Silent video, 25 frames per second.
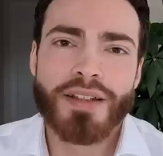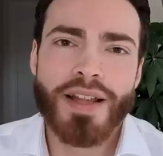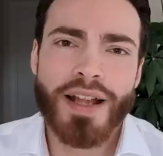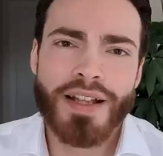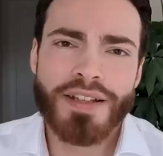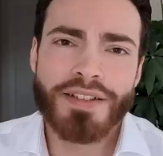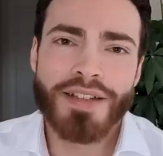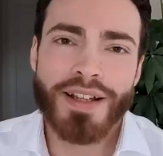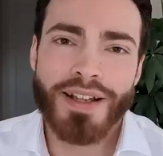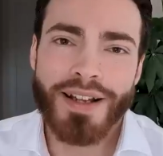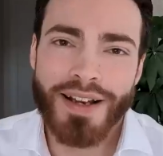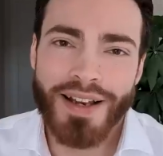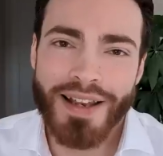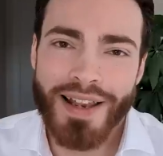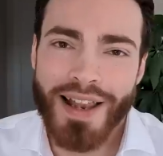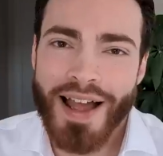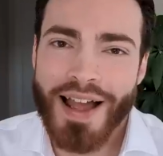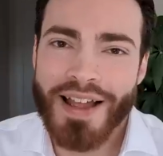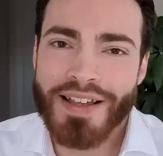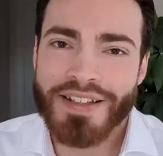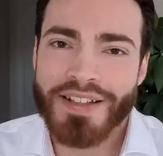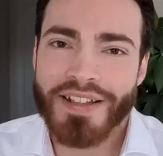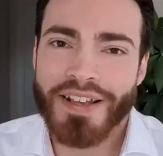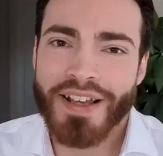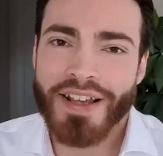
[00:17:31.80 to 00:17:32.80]
that's the
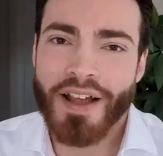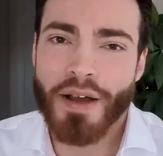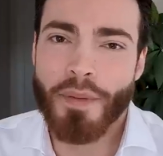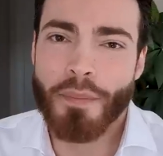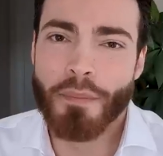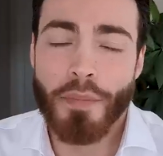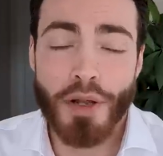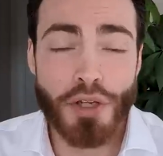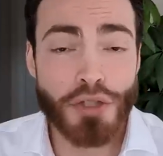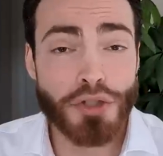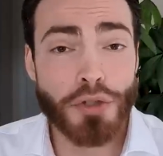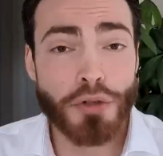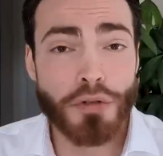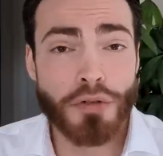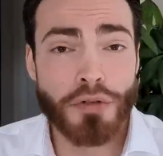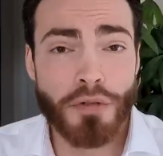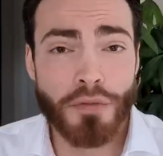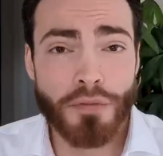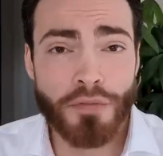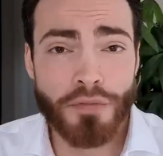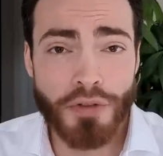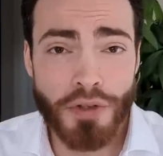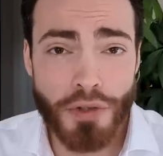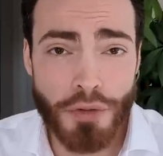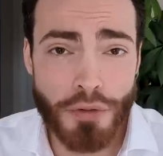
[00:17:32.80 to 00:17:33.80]
classic muscle
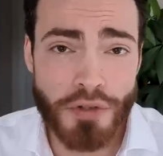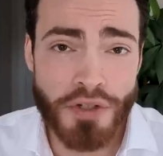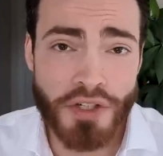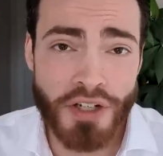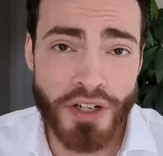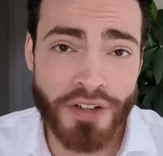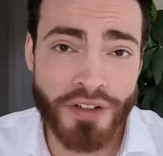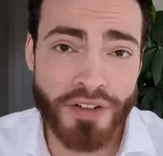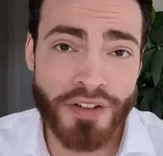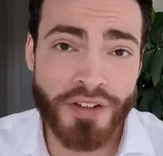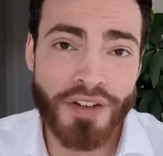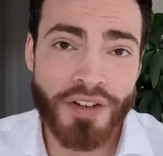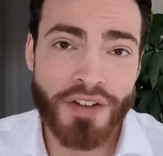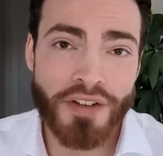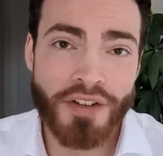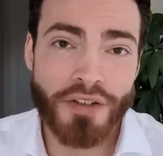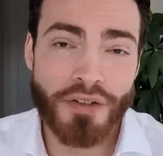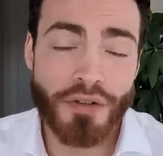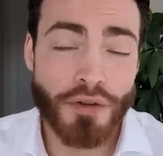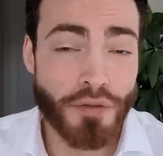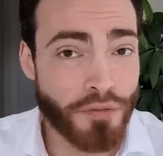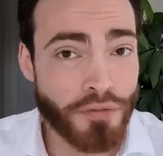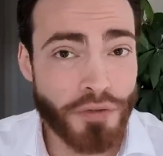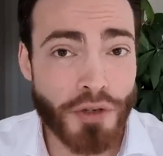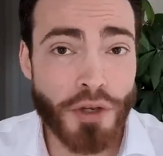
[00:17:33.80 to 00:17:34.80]

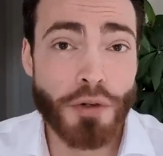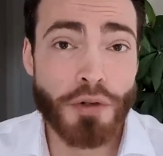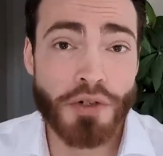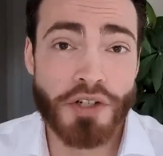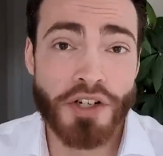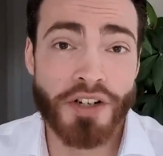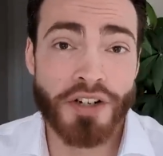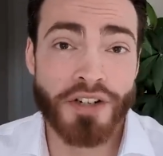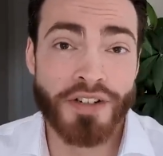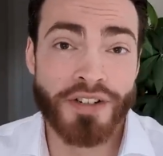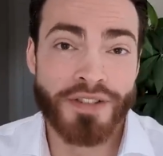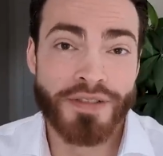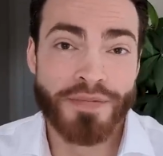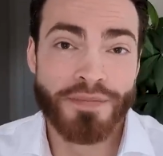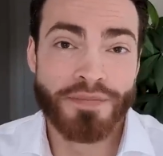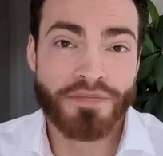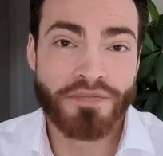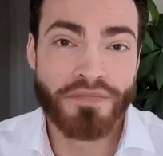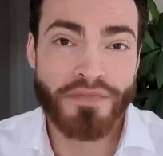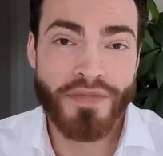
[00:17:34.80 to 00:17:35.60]
confusion.